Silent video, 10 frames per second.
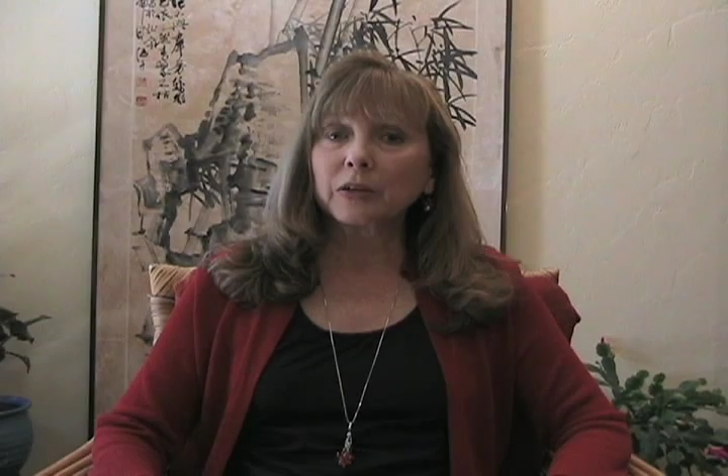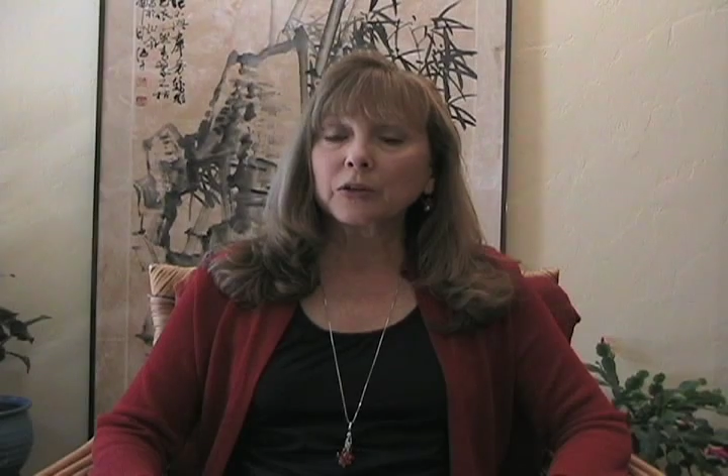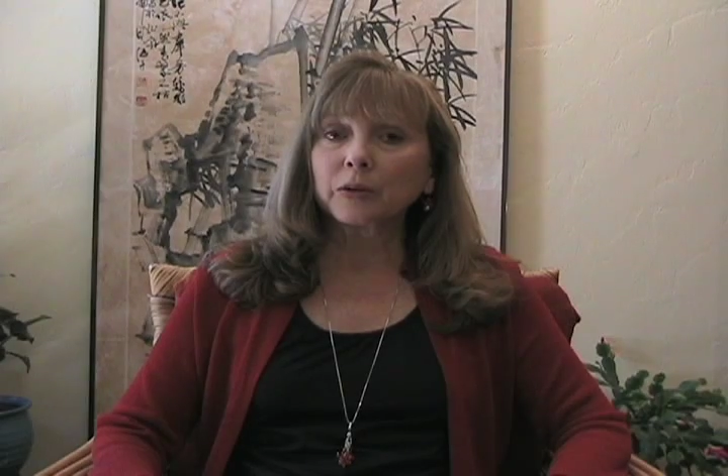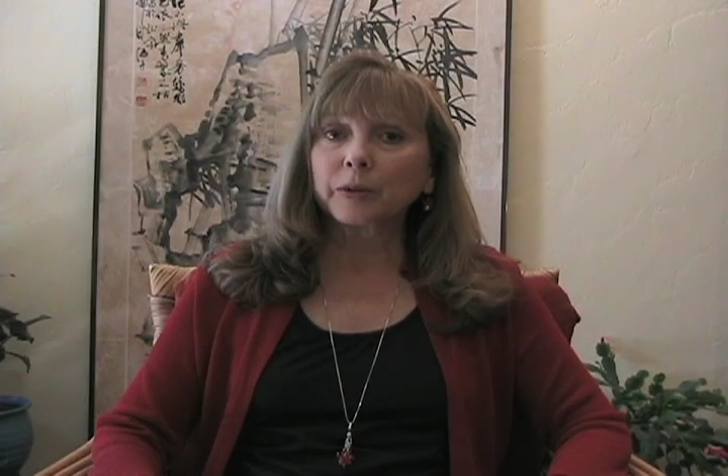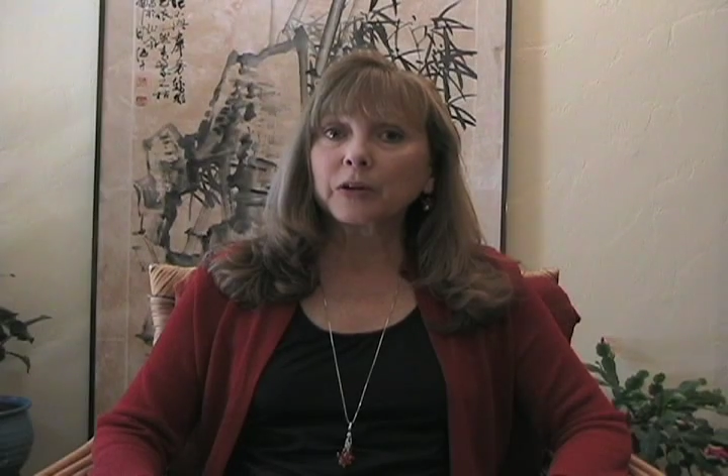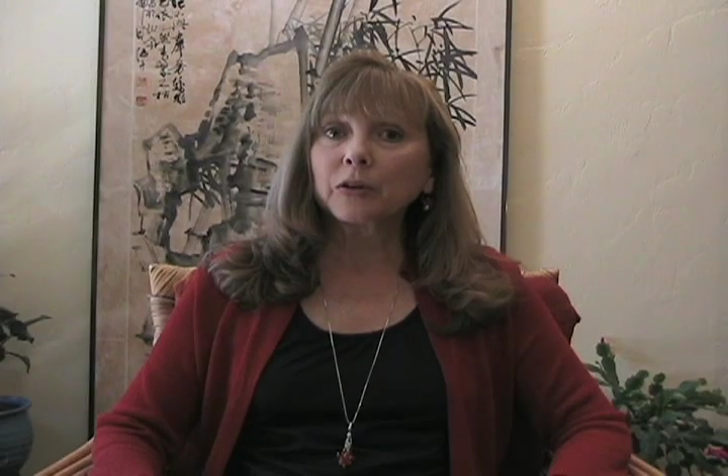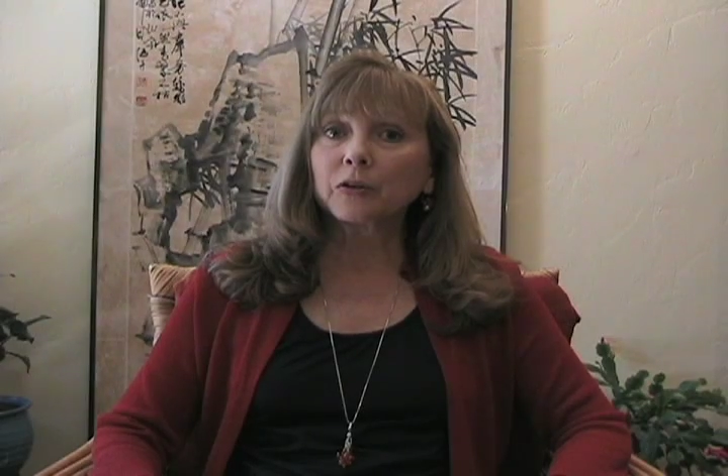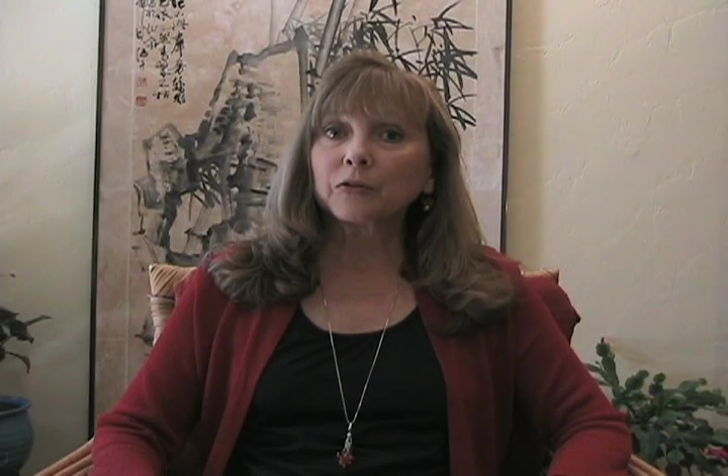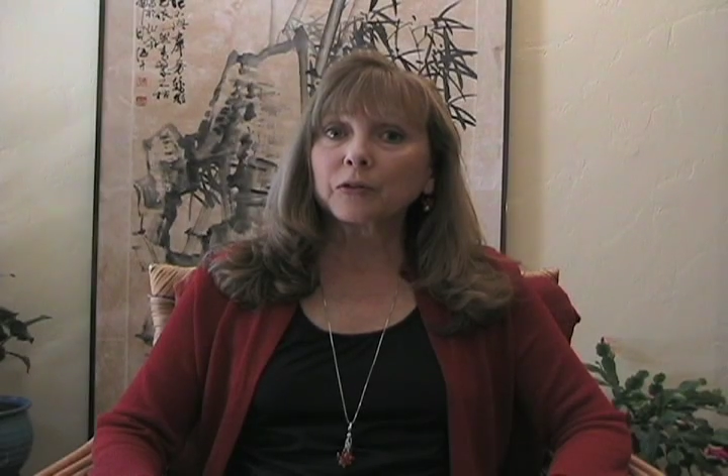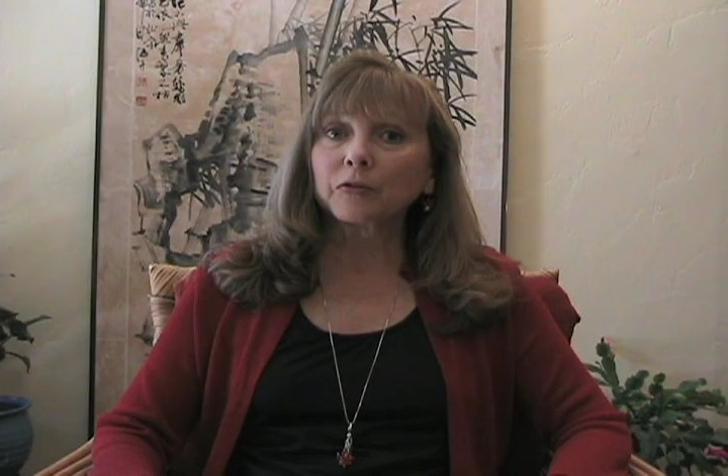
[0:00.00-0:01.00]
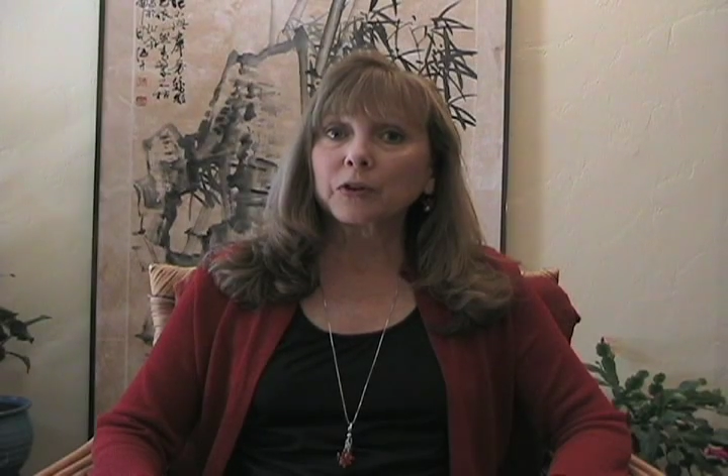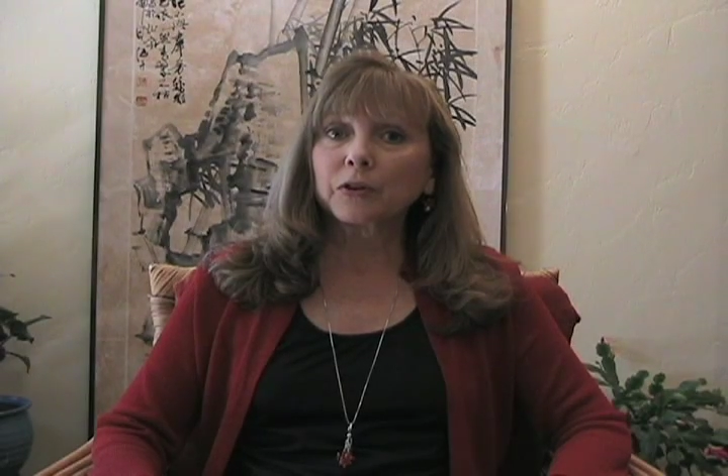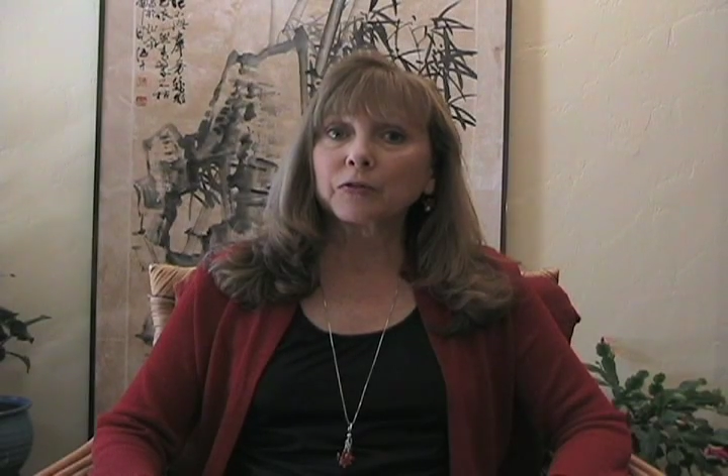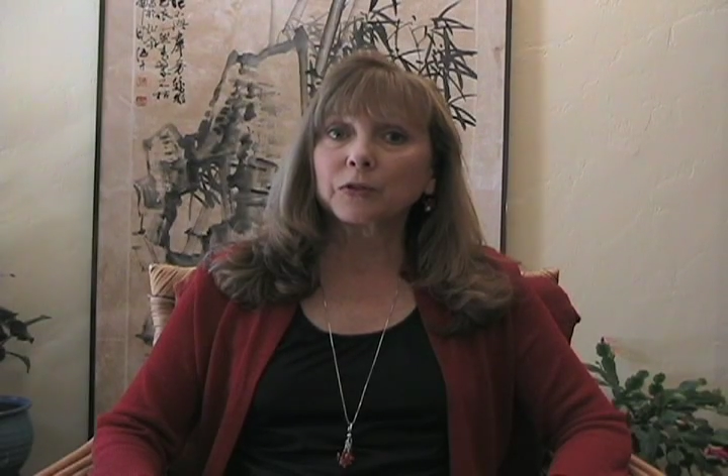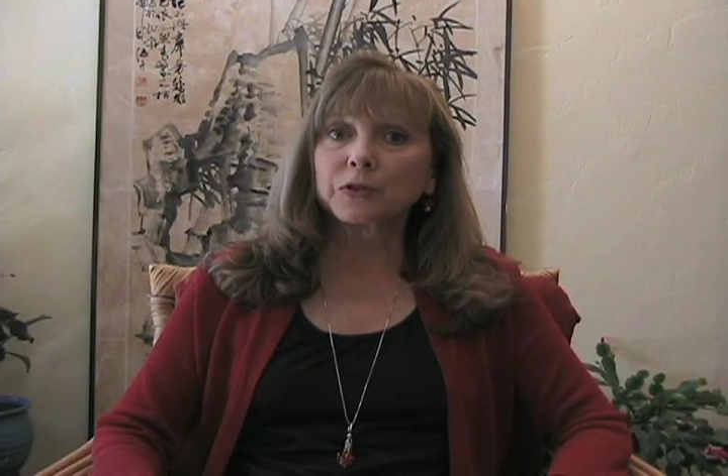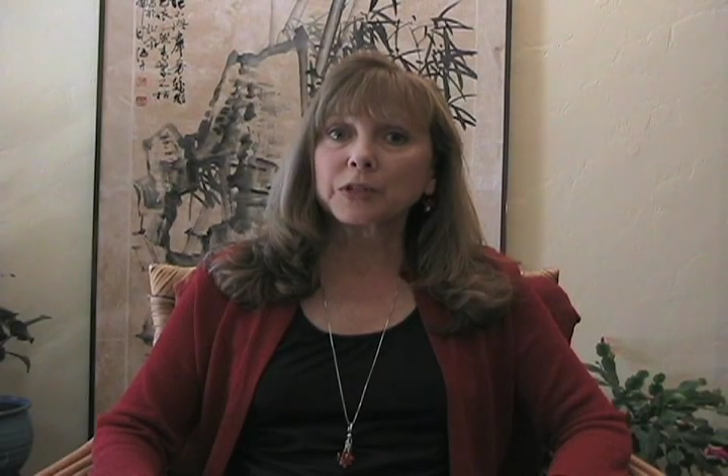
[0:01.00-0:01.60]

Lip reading: Don Americo for the very first